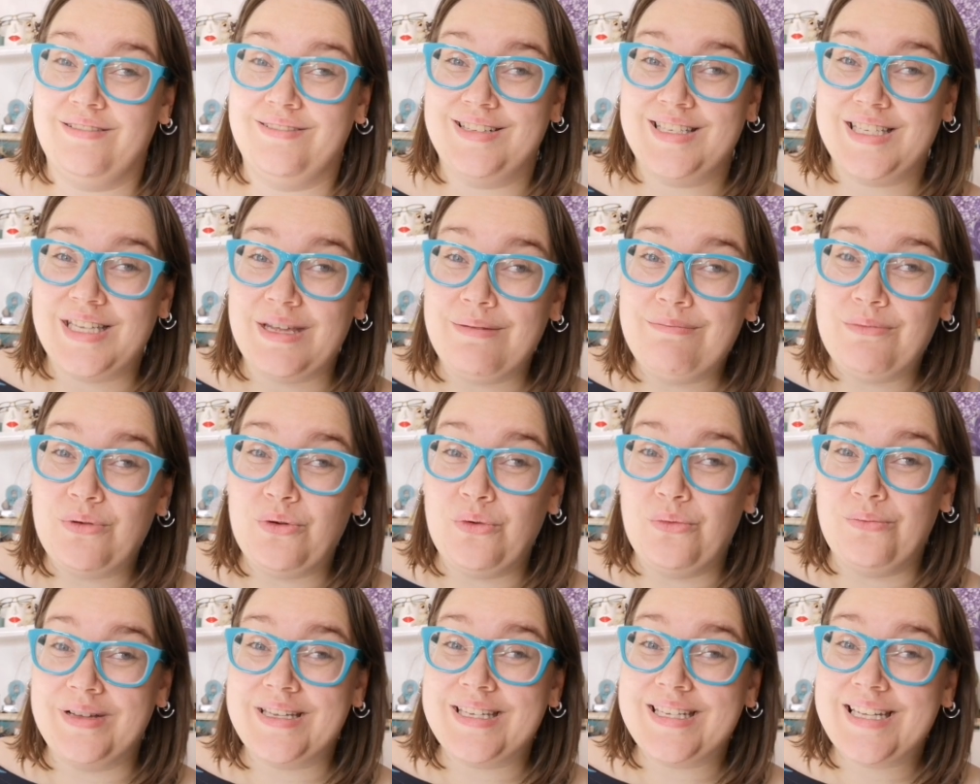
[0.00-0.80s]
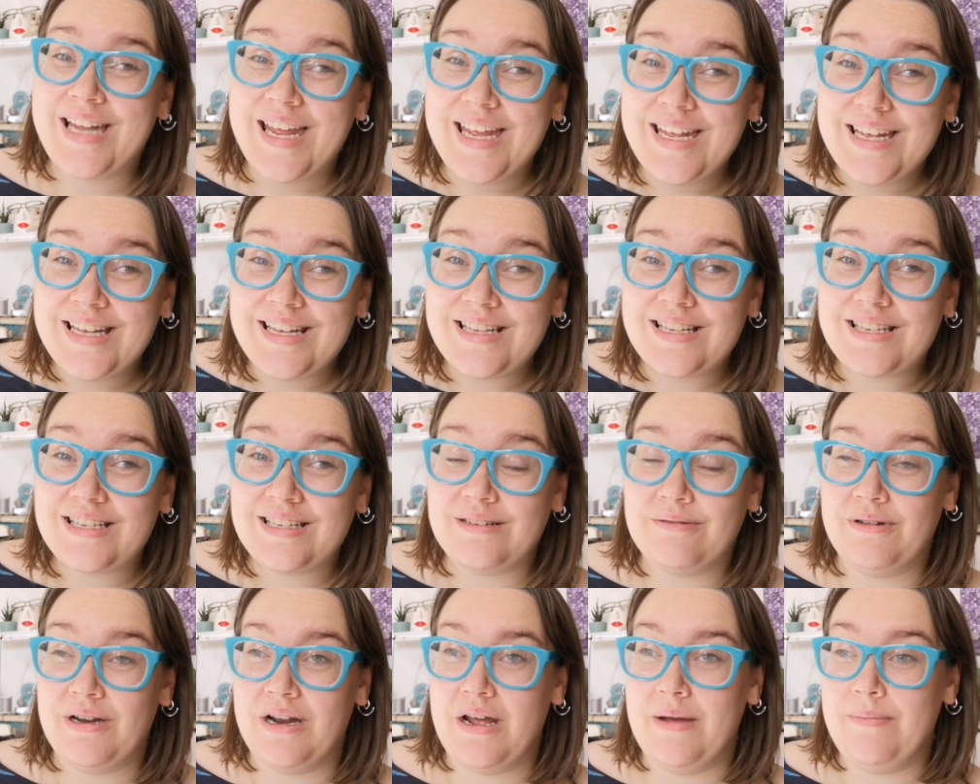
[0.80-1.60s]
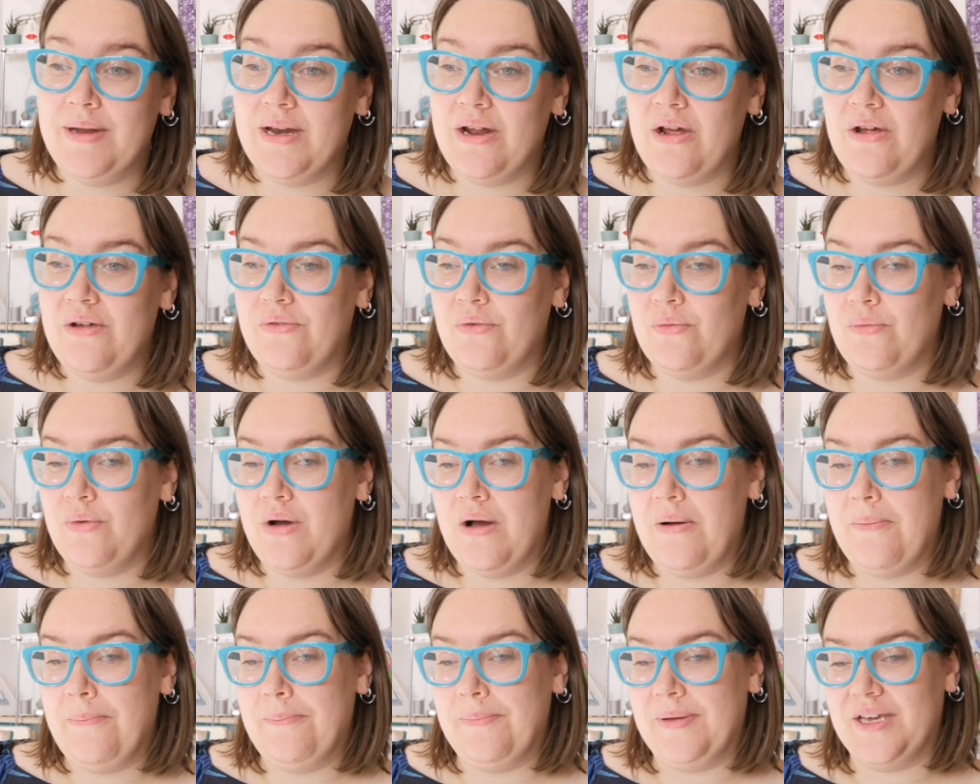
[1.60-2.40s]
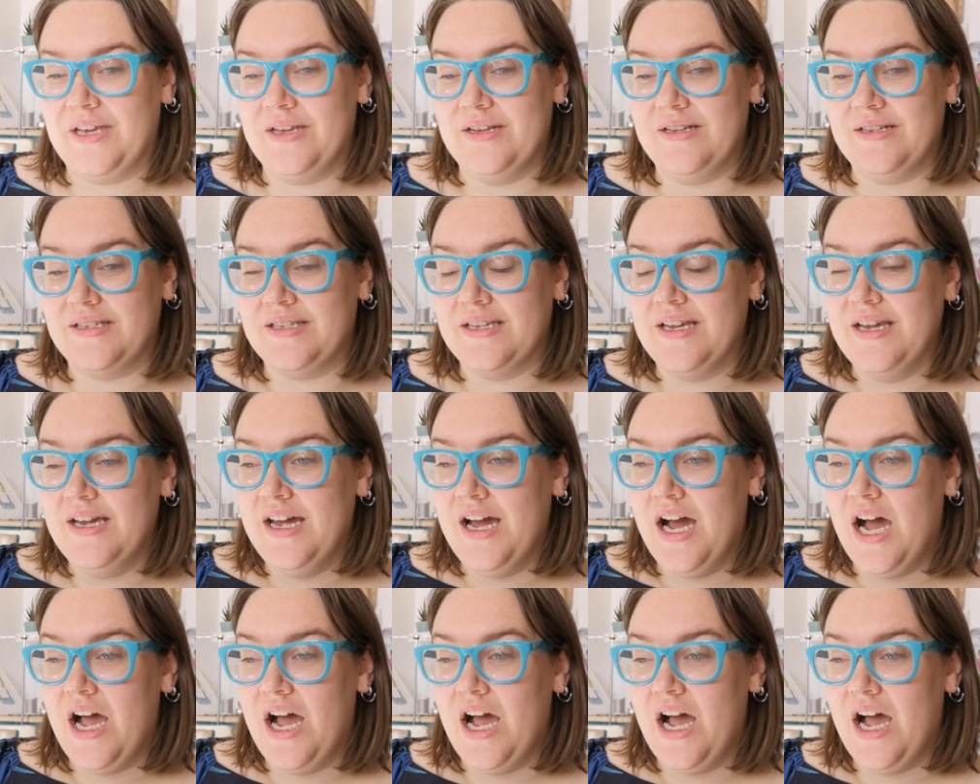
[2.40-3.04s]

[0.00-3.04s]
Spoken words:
simple mistakes when I'm in overwhelm because